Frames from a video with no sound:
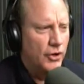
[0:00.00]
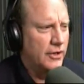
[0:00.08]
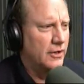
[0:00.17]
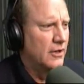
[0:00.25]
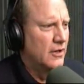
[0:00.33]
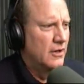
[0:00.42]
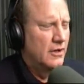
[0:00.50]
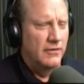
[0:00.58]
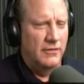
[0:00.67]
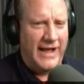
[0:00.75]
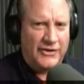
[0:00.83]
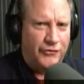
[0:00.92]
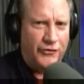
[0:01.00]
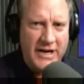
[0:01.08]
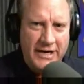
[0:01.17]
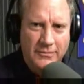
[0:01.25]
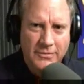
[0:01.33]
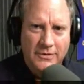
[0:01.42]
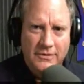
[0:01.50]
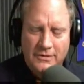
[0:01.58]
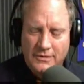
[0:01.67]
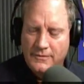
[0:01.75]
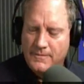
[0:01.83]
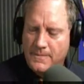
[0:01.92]
going, you, if, if that's you freedom? You have
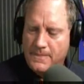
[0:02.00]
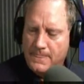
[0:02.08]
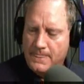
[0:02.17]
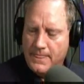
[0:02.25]
to if there's a